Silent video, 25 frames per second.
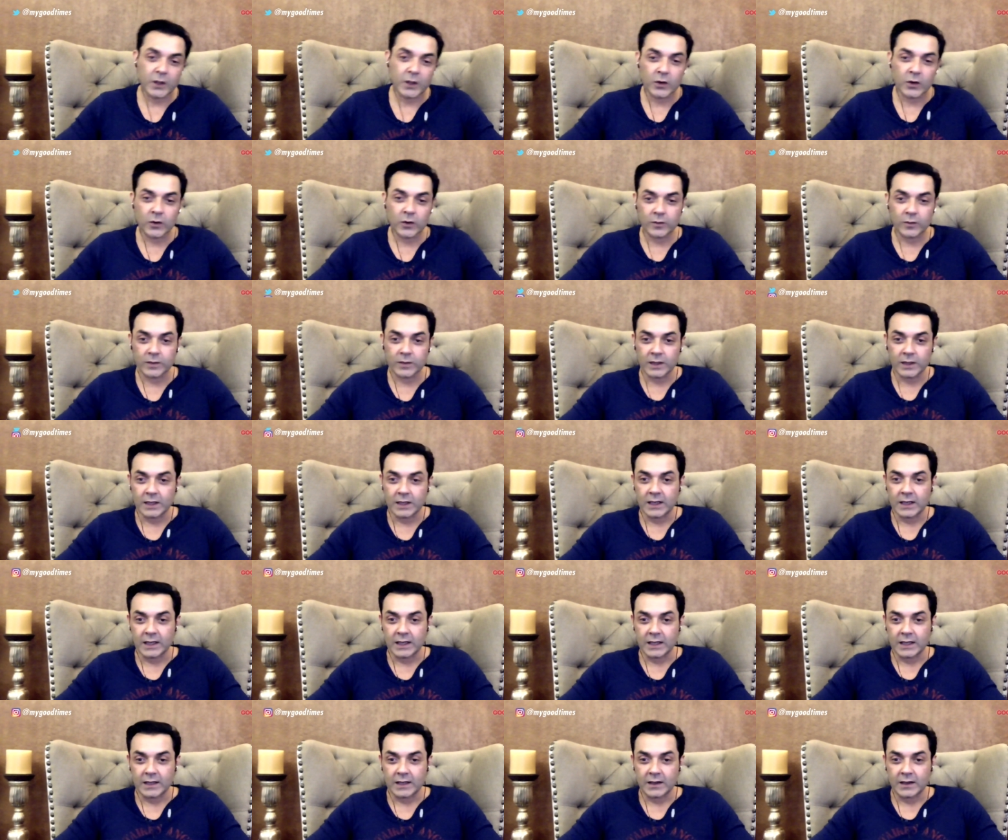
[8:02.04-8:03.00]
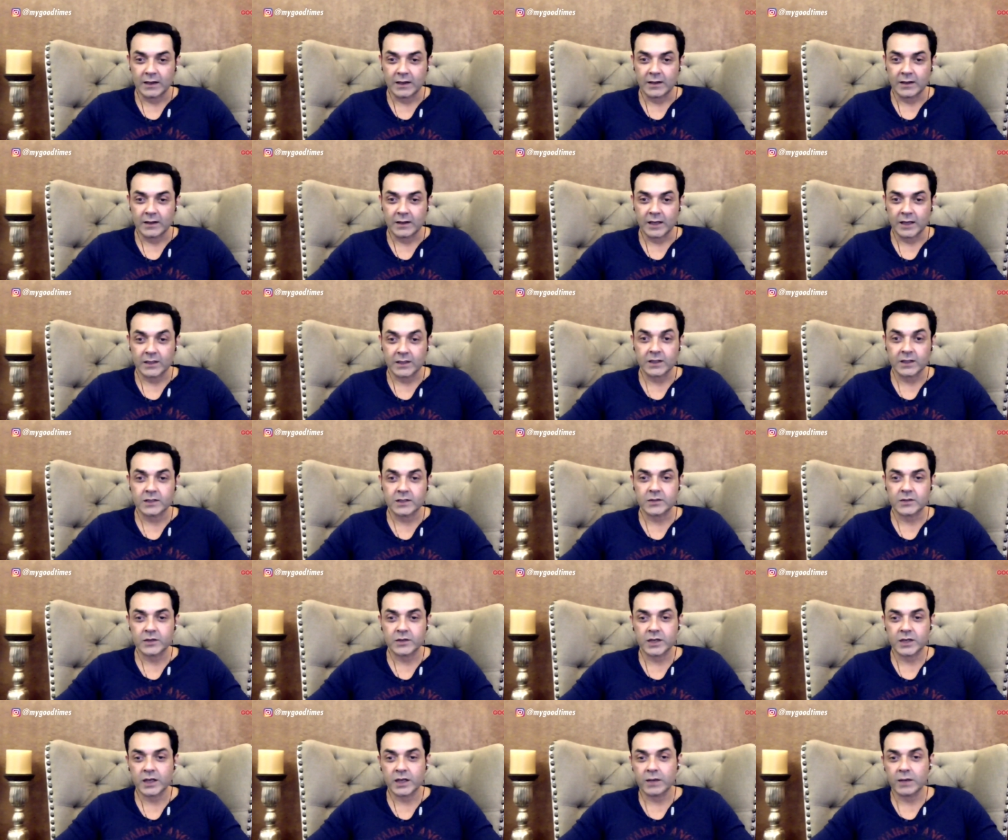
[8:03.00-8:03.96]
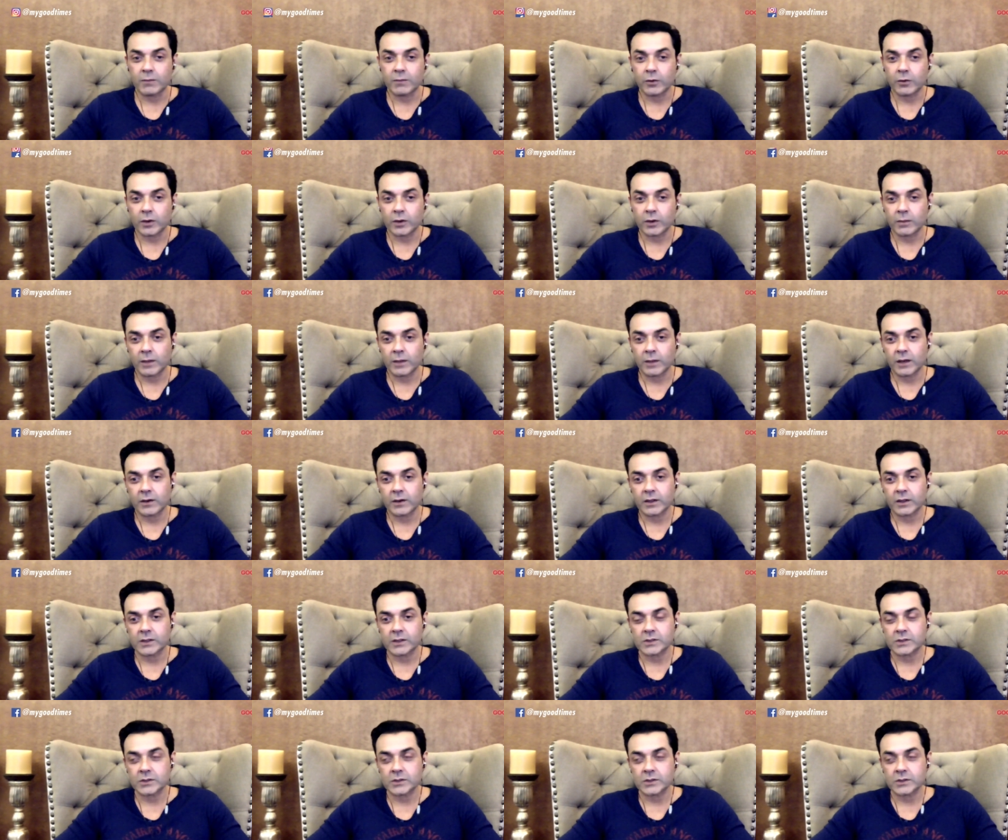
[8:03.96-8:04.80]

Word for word: you know, rather than reading a book about it.